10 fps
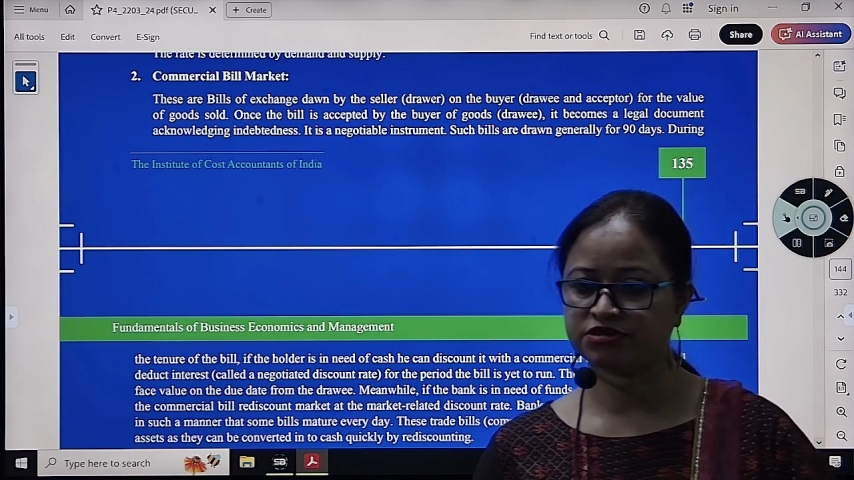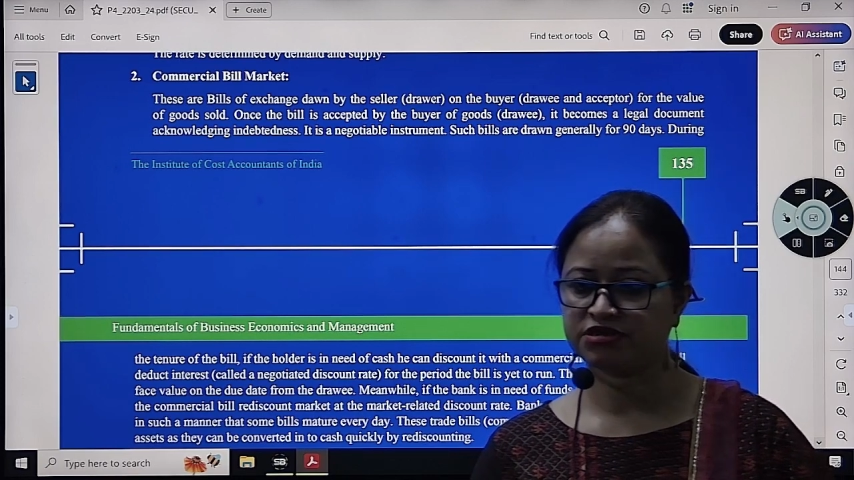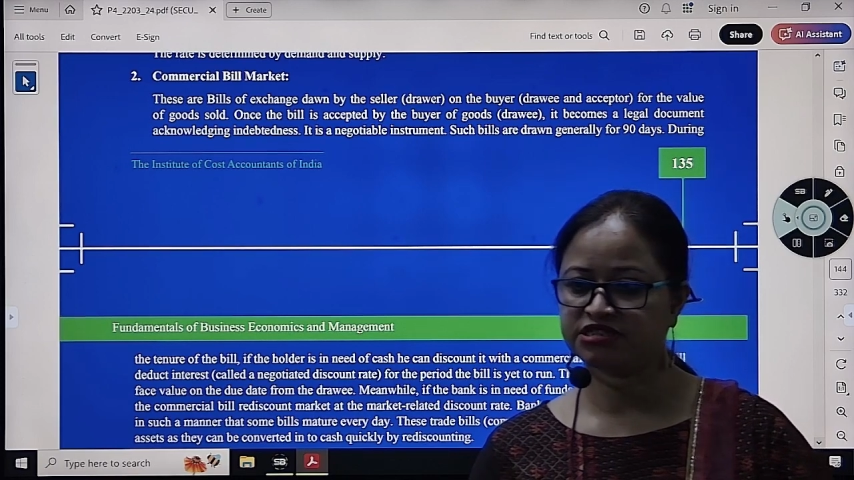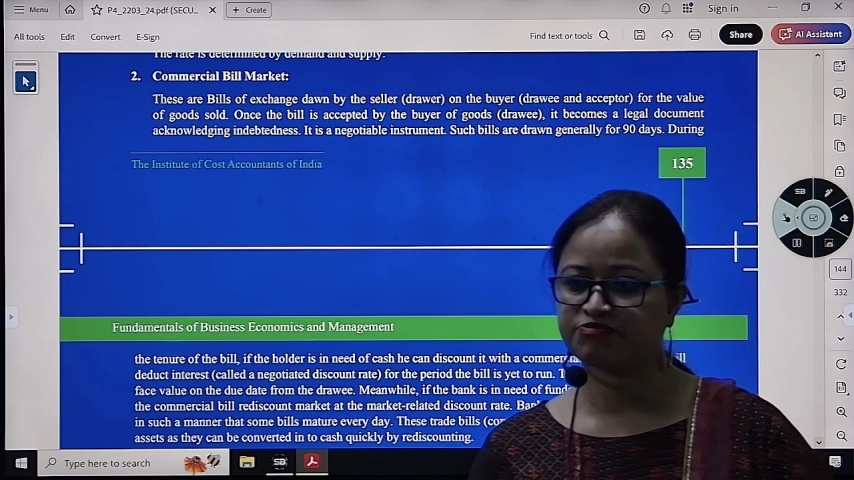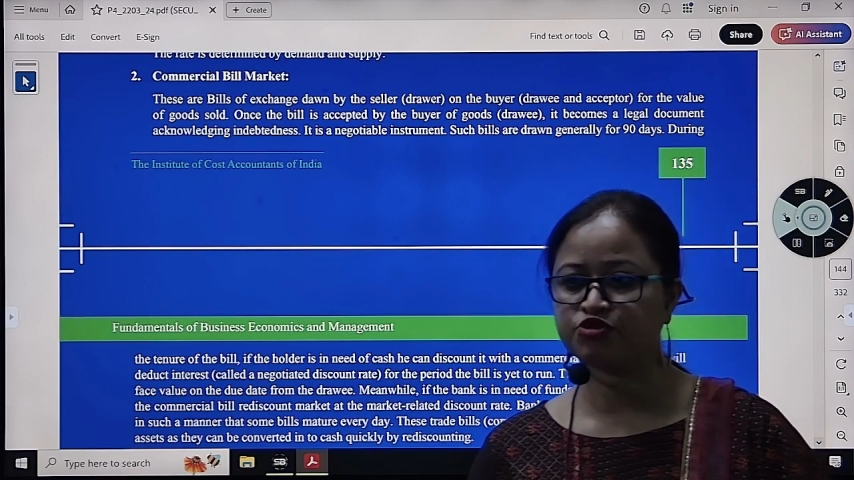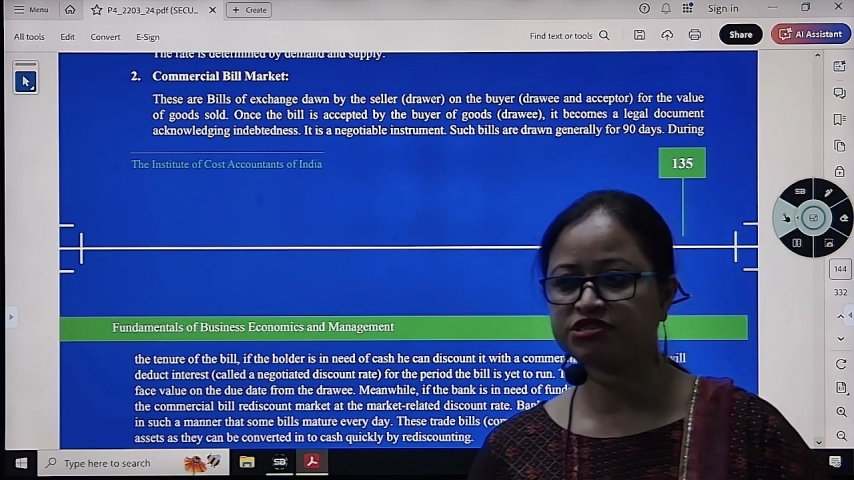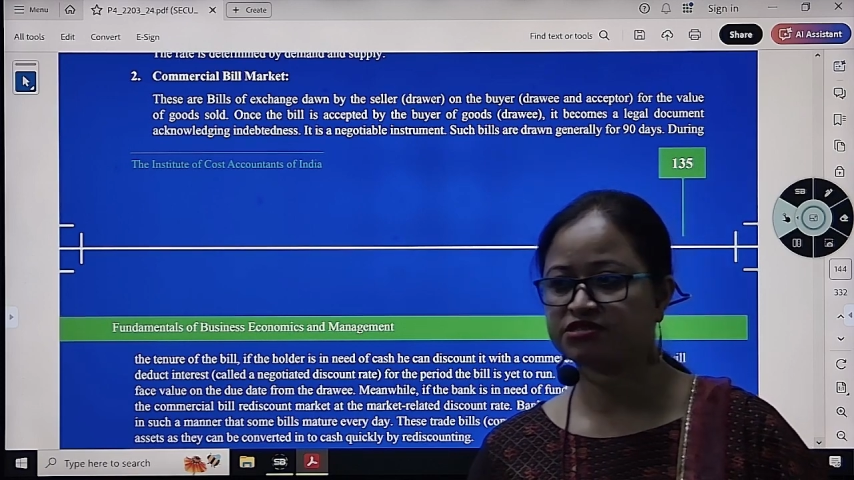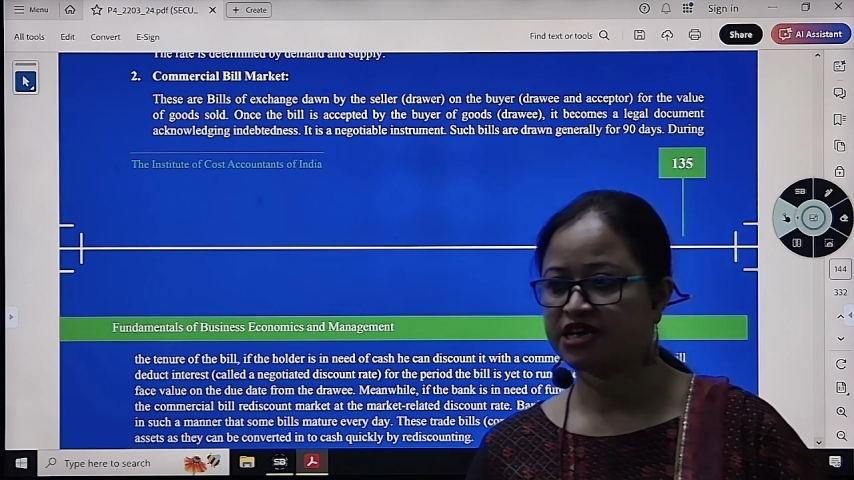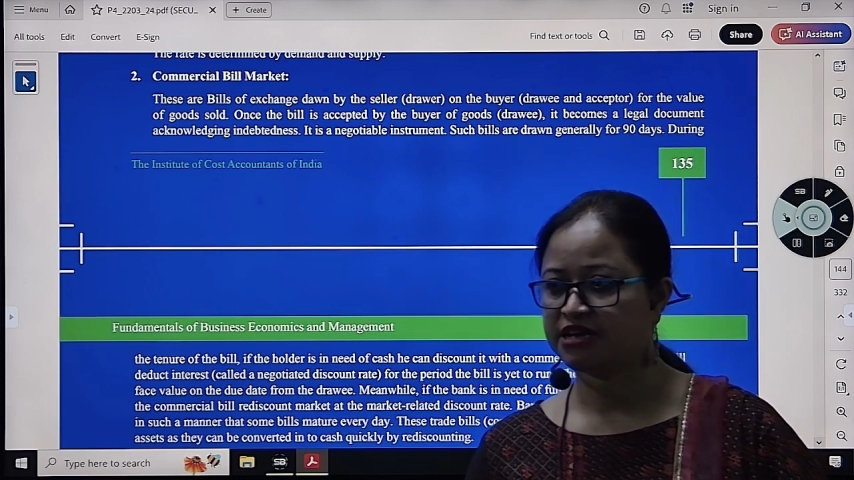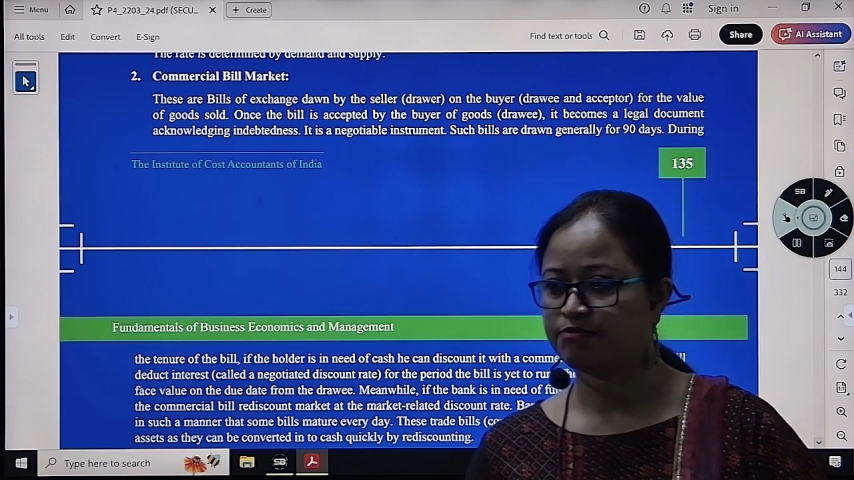Suppose
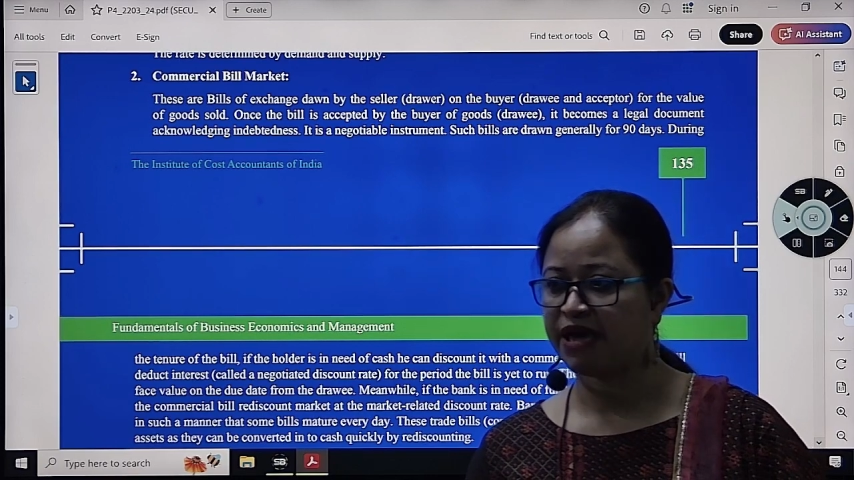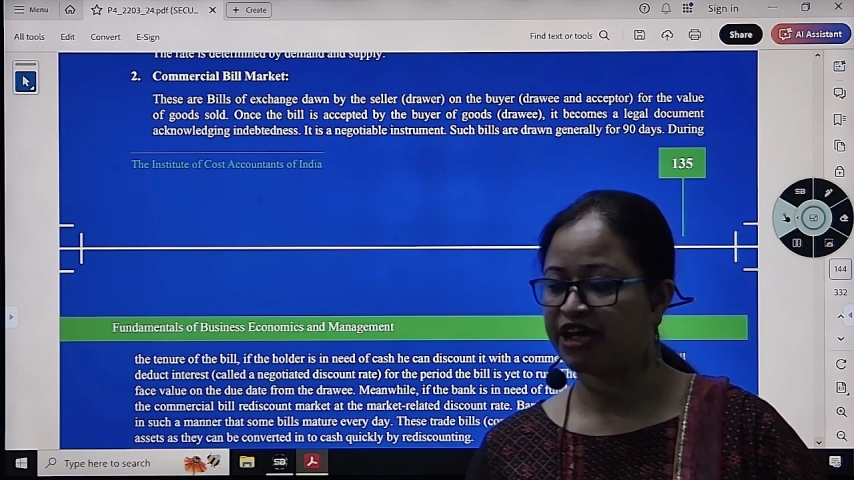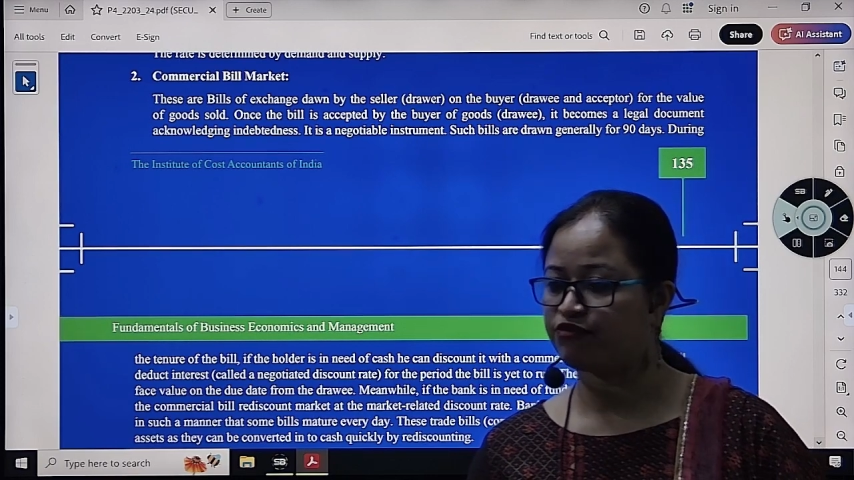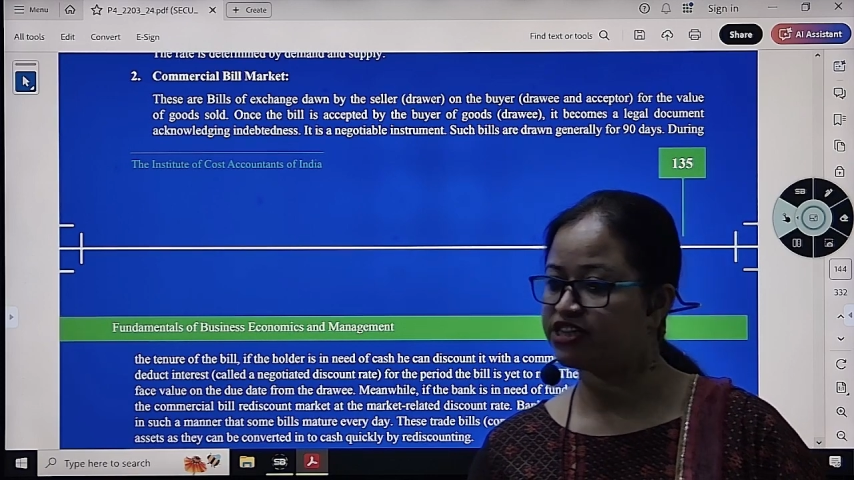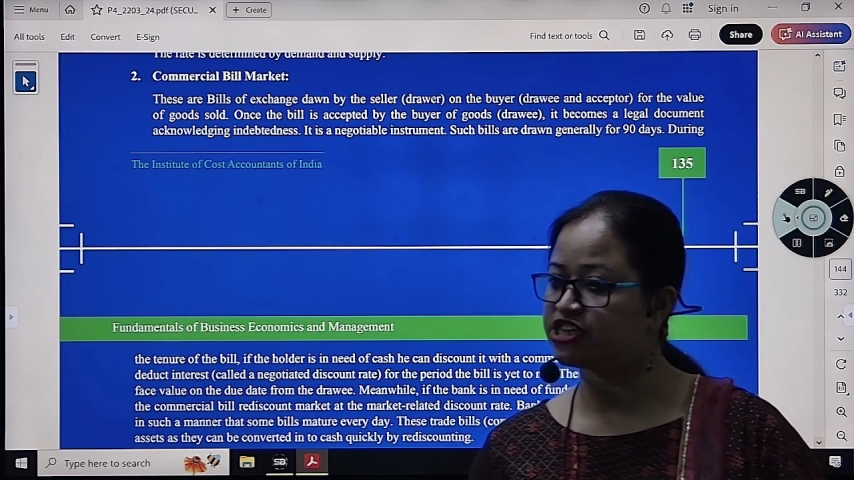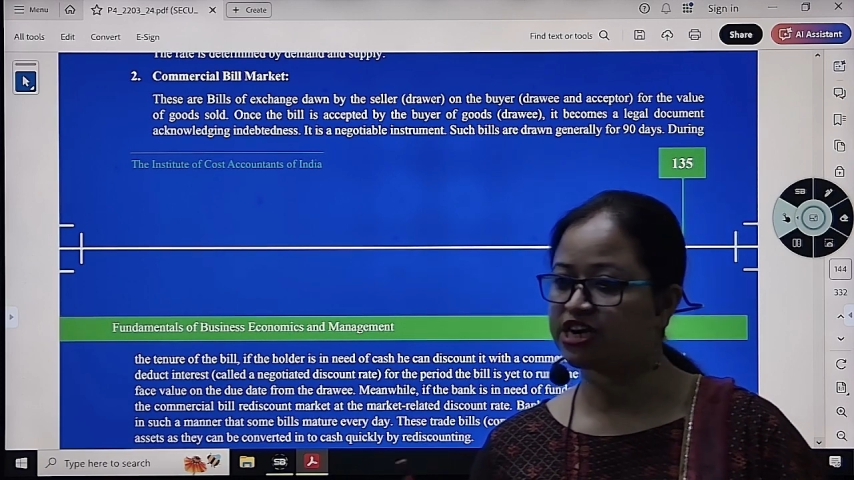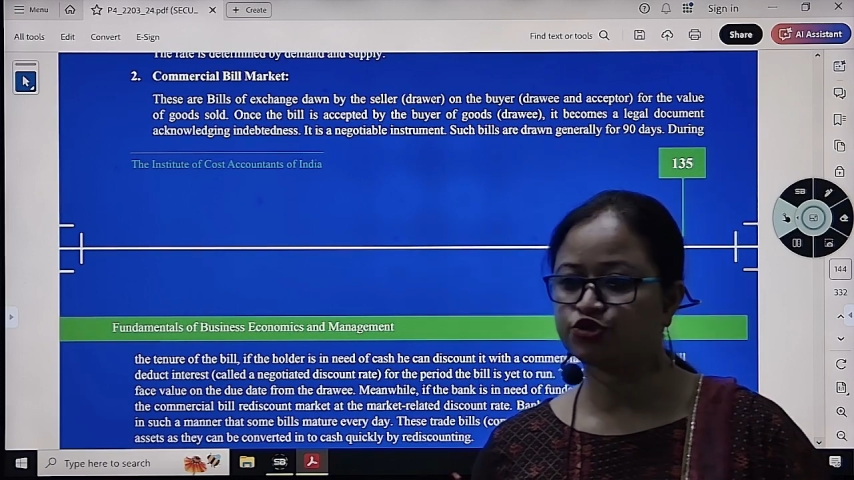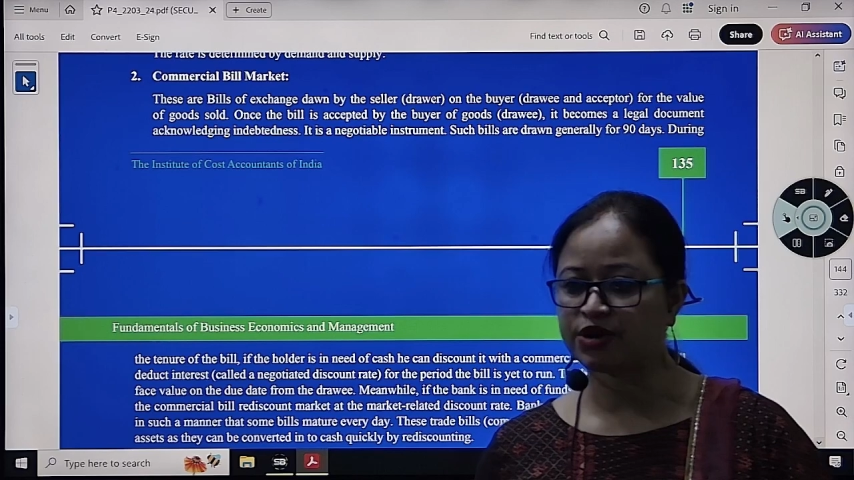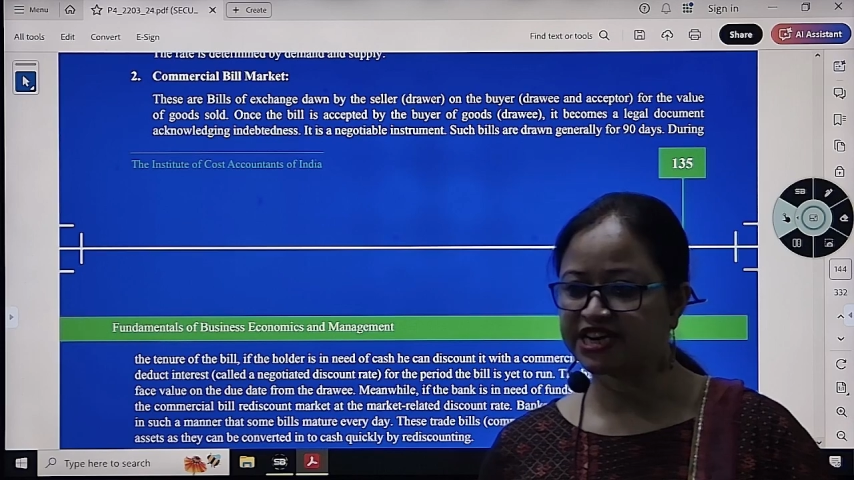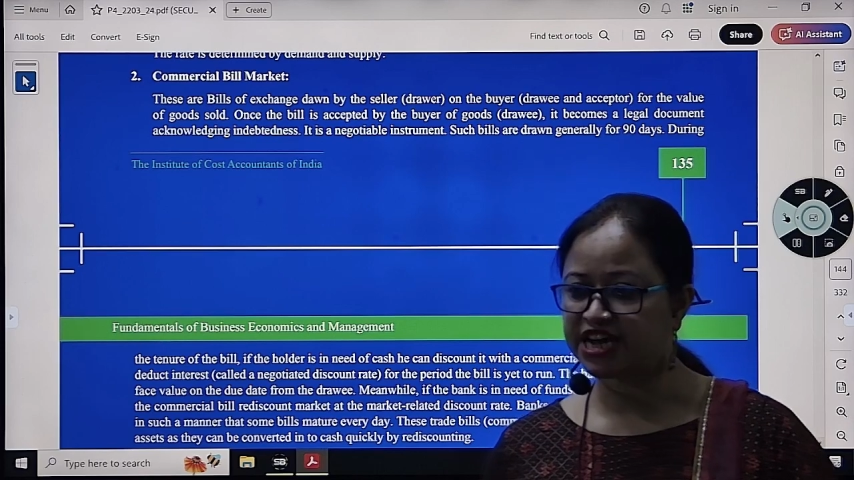bank will charge
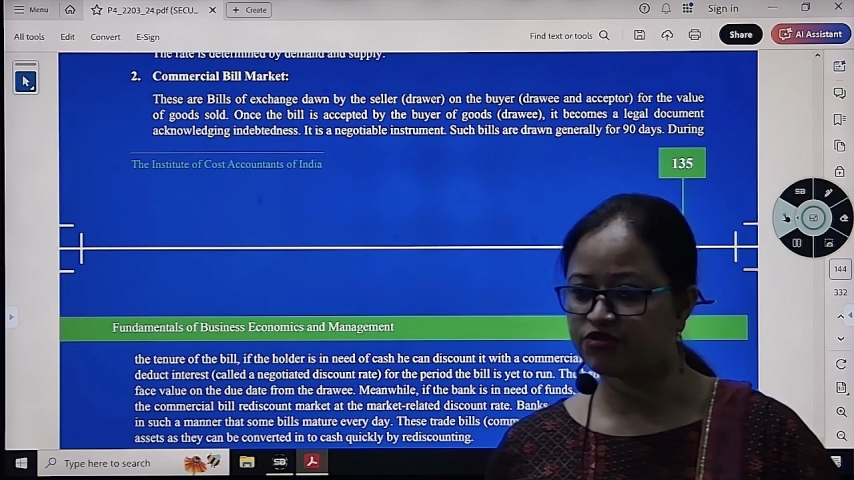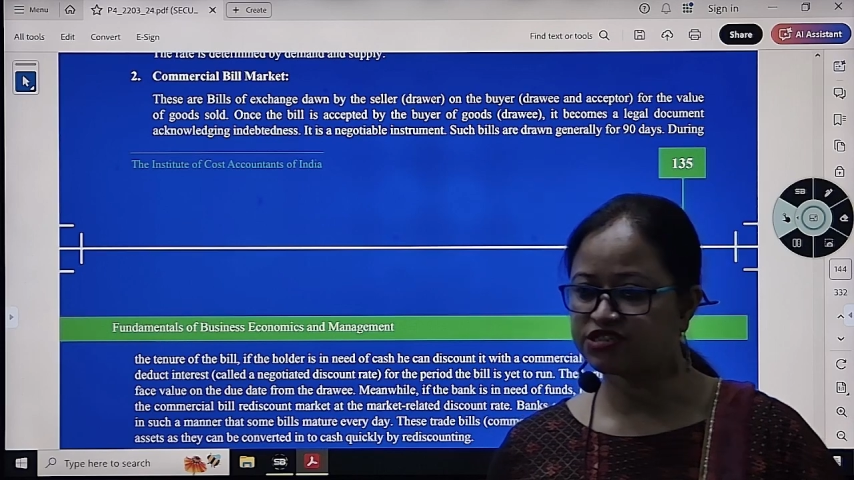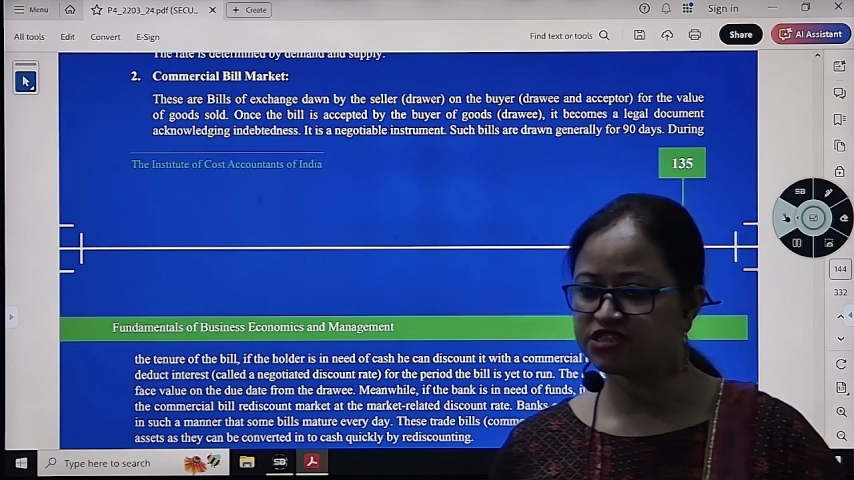1,000,